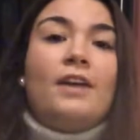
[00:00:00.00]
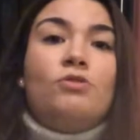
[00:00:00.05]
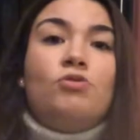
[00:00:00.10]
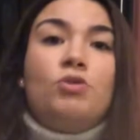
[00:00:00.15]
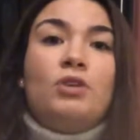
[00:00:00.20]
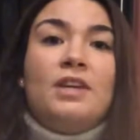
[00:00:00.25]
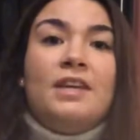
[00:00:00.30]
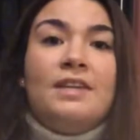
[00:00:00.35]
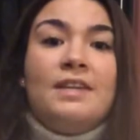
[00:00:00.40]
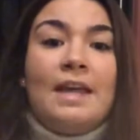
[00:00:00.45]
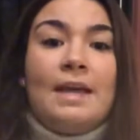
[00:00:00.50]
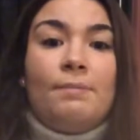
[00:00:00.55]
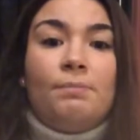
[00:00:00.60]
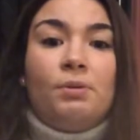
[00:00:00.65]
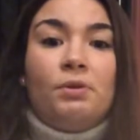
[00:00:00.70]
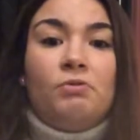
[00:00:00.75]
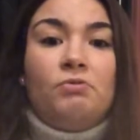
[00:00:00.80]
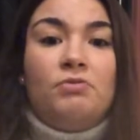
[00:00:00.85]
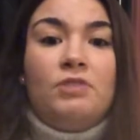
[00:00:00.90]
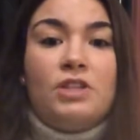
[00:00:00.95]
to
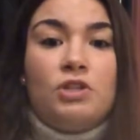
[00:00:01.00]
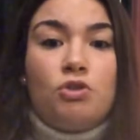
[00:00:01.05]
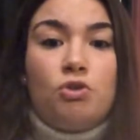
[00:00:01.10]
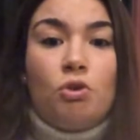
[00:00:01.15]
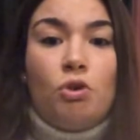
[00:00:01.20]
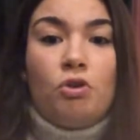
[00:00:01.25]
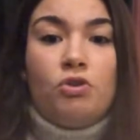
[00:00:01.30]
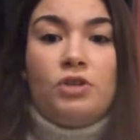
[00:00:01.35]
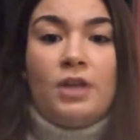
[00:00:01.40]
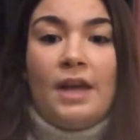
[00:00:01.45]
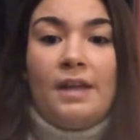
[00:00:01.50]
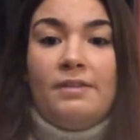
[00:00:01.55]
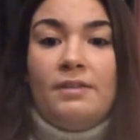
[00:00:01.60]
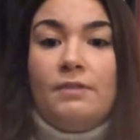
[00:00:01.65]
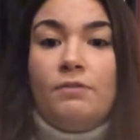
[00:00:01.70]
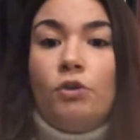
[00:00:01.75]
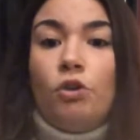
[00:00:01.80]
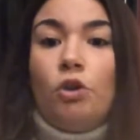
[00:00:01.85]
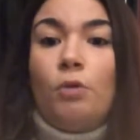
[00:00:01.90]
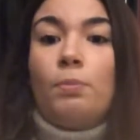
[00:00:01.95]
enable research and
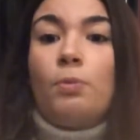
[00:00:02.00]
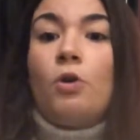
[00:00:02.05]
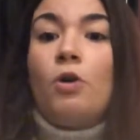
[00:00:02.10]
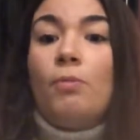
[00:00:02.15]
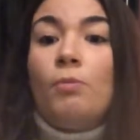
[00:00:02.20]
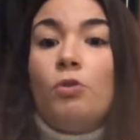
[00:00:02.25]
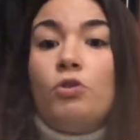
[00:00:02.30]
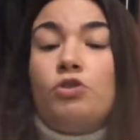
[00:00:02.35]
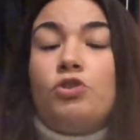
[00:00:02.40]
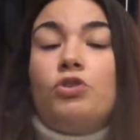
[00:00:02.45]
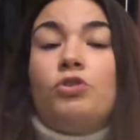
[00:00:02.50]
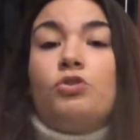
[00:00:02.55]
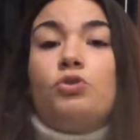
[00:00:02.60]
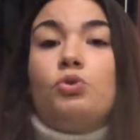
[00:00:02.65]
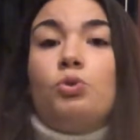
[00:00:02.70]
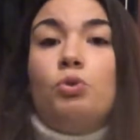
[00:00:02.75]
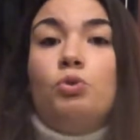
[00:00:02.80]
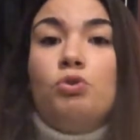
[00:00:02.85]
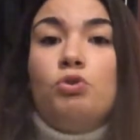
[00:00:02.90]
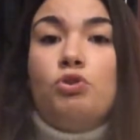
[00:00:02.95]
develop commercial
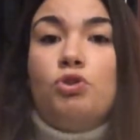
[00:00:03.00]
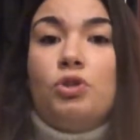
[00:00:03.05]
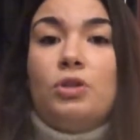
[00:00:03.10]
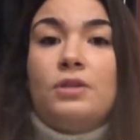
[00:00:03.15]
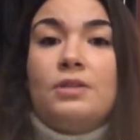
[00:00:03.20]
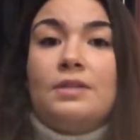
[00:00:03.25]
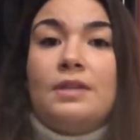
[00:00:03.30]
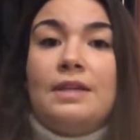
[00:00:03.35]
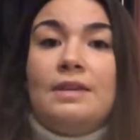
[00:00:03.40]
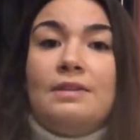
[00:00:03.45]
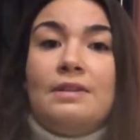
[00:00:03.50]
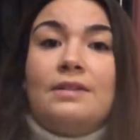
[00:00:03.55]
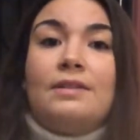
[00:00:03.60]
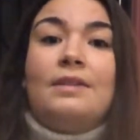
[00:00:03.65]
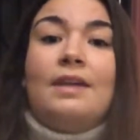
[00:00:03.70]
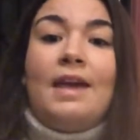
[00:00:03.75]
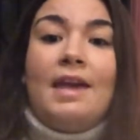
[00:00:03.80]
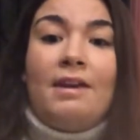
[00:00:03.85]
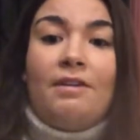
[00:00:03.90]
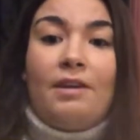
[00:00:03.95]
solutions in this
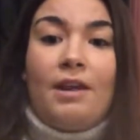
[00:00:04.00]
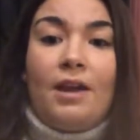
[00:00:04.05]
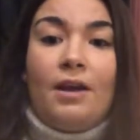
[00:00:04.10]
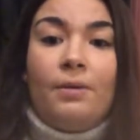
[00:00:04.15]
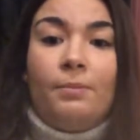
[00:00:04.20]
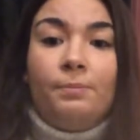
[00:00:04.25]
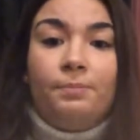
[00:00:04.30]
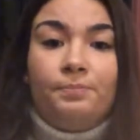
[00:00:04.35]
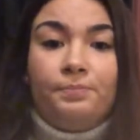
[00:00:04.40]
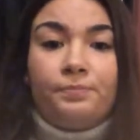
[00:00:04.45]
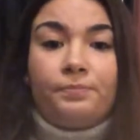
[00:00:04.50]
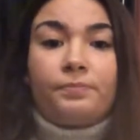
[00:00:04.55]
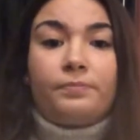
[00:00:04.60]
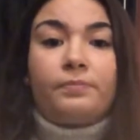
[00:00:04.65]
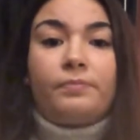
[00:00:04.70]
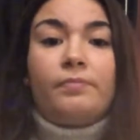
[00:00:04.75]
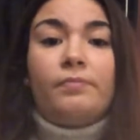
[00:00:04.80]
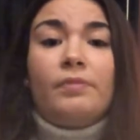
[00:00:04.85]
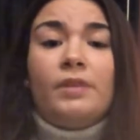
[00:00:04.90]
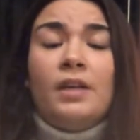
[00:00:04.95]
area.
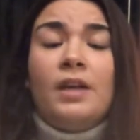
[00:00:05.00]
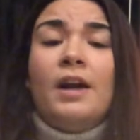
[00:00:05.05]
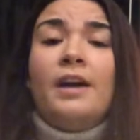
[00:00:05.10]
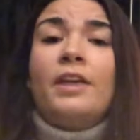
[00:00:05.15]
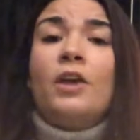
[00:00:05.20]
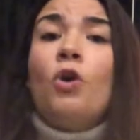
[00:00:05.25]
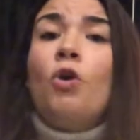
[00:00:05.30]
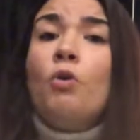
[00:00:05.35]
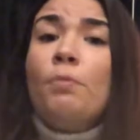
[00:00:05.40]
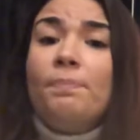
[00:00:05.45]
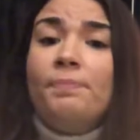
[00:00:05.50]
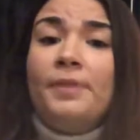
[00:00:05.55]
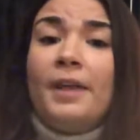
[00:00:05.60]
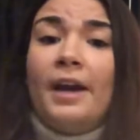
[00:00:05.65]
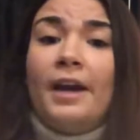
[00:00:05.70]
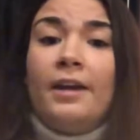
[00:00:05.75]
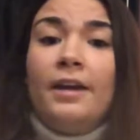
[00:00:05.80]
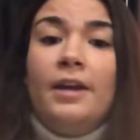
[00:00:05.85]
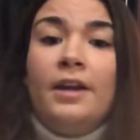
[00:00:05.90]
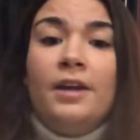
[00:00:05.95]
I hope
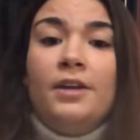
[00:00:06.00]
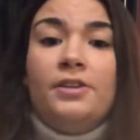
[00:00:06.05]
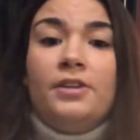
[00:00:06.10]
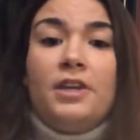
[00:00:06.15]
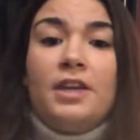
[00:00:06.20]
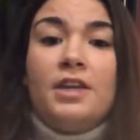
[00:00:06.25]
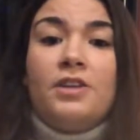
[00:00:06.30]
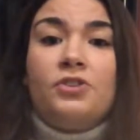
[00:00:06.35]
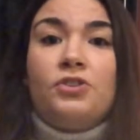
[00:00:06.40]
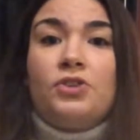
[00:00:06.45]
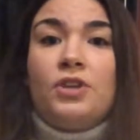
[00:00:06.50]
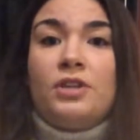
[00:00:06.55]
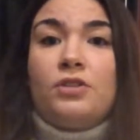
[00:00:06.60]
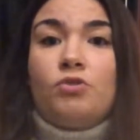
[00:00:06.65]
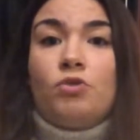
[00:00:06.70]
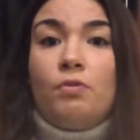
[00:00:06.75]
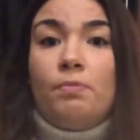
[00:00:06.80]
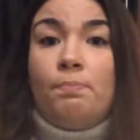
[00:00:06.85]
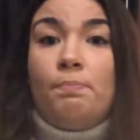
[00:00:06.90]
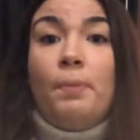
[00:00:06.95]
that the interest
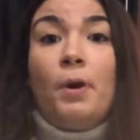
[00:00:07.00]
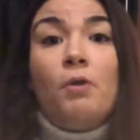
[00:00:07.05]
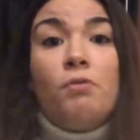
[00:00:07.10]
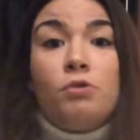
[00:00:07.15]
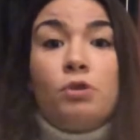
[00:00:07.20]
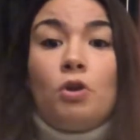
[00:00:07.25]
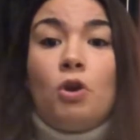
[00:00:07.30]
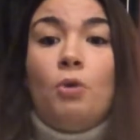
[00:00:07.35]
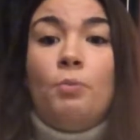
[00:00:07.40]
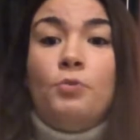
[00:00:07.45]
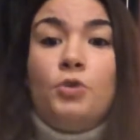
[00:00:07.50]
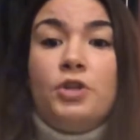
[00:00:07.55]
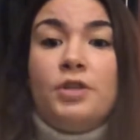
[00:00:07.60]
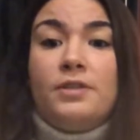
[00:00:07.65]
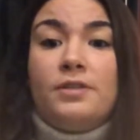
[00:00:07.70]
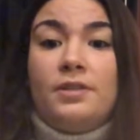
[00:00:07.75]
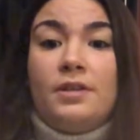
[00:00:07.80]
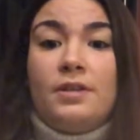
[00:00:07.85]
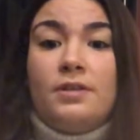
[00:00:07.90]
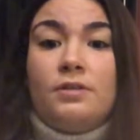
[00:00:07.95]
of both
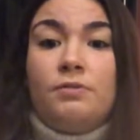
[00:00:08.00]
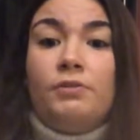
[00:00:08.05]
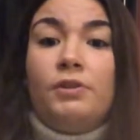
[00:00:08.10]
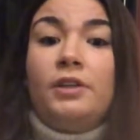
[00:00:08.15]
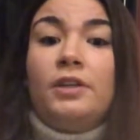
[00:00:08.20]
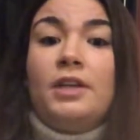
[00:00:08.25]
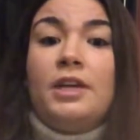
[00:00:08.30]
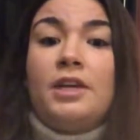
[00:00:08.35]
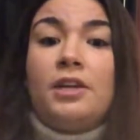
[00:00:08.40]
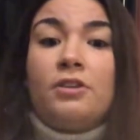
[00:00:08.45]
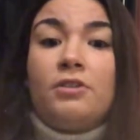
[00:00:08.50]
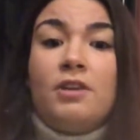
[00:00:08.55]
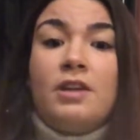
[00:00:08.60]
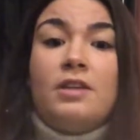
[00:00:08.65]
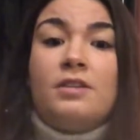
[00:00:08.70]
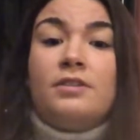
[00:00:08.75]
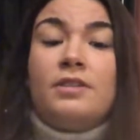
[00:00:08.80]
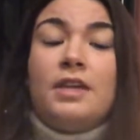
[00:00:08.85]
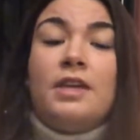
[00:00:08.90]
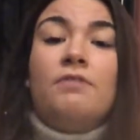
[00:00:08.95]
communities will
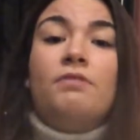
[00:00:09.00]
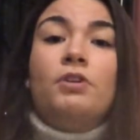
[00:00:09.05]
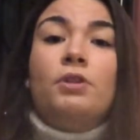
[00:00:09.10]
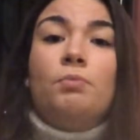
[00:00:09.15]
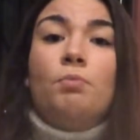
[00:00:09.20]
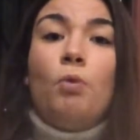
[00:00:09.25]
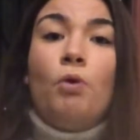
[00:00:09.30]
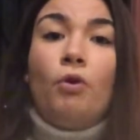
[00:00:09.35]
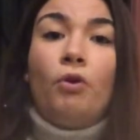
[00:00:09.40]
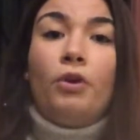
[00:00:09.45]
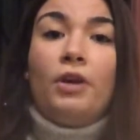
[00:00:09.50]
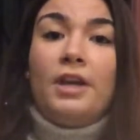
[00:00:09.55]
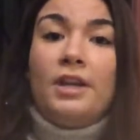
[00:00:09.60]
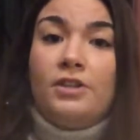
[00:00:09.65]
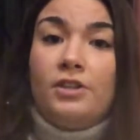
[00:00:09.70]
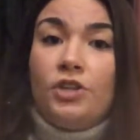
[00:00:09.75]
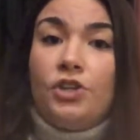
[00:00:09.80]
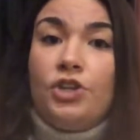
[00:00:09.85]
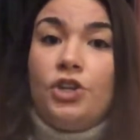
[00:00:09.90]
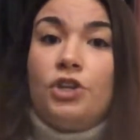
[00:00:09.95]
increase even more in
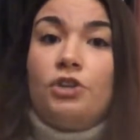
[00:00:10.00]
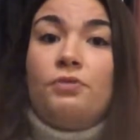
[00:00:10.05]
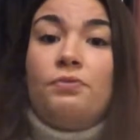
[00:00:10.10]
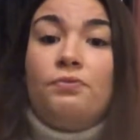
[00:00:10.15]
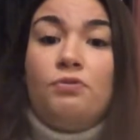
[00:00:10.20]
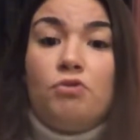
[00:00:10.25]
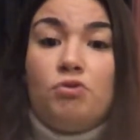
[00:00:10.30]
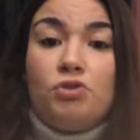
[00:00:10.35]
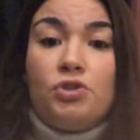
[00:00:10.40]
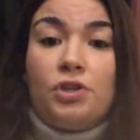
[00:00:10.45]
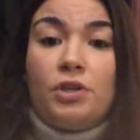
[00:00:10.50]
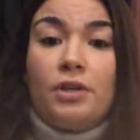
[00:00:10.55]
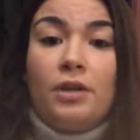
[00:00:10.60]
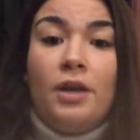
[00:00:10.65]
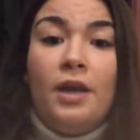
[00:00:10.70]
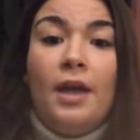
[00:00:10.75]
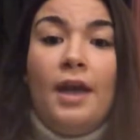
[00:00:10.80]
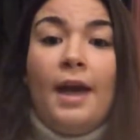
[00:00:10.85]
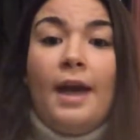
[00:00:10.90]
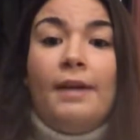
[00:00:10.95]
the near future
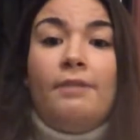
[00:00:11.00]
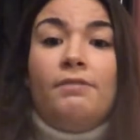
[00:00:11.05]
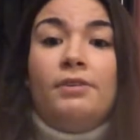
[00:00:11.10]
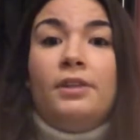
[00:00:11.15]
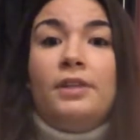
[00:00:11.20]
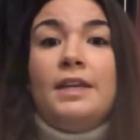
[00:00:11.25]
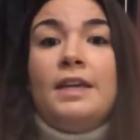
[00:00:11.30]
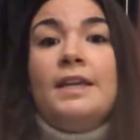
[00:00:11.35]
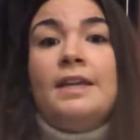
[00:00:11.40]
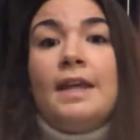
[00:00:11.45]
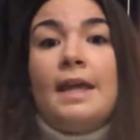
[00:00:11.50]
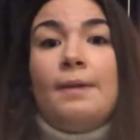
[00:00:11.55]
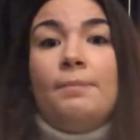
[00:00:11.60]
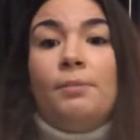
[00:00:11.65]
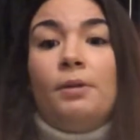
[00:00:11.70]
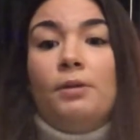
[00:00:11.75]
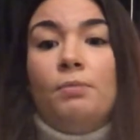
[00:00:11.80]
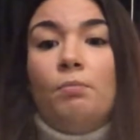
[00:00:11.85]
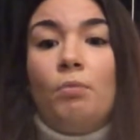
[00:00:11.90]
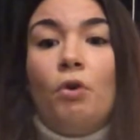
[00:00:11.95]
and will
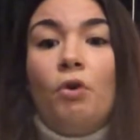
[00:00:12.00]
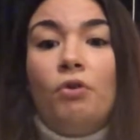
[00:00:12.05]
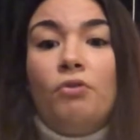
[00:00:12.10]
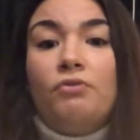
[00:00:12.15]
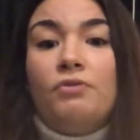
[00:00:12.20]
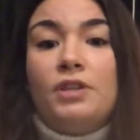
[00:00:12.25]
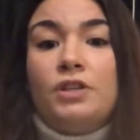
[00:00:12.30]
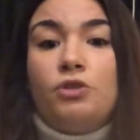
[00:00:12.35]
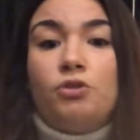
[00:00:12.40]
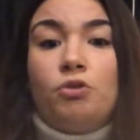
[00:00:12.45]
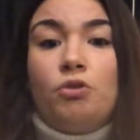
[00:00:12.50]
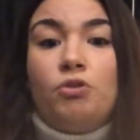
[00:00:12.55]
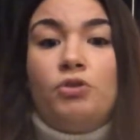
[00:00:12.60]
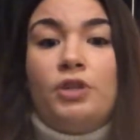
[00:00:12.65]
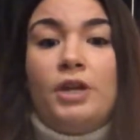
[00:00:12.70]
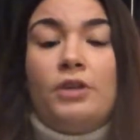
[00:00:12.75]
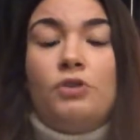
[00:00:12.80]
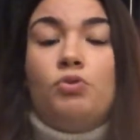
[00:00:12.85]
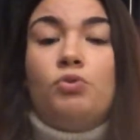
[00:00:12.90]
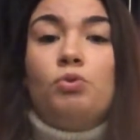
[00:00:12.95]
enable more research
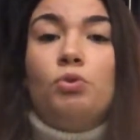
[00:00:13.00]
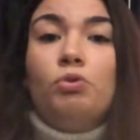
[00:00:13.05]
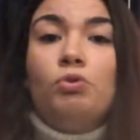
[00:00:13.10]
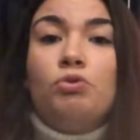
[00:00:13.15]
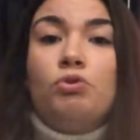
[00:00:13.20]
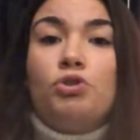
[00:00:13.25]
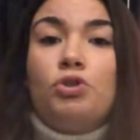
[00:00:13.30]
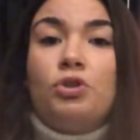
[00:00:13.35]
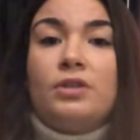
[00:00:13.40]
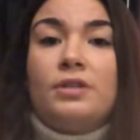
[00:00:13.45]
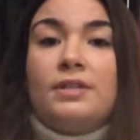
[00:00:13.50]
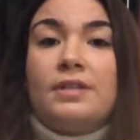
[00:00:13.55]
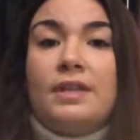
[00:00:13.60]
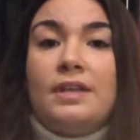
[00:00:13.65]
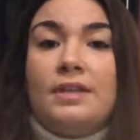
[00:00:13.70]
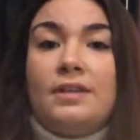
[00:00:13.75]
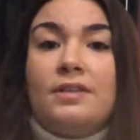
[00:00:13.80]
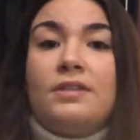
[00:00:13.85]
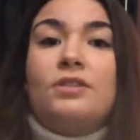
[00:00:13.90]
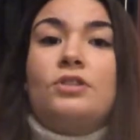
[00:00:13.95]
and solutions
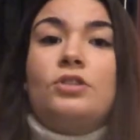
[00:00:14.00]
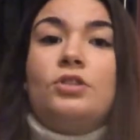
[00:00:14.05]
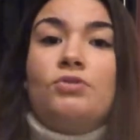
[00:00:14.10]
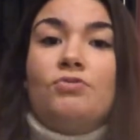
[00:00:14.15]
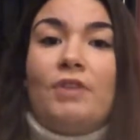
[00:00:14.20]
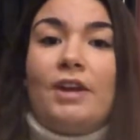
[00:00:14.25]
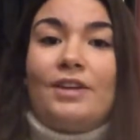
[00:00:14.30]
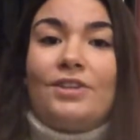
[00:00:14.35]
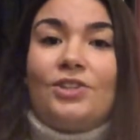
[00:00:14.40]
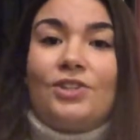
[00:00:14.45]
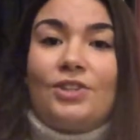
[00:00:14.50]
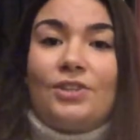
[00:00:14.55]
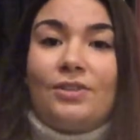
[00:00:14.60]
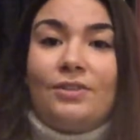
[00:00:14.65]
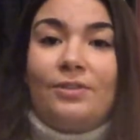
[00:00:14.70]
in this direction.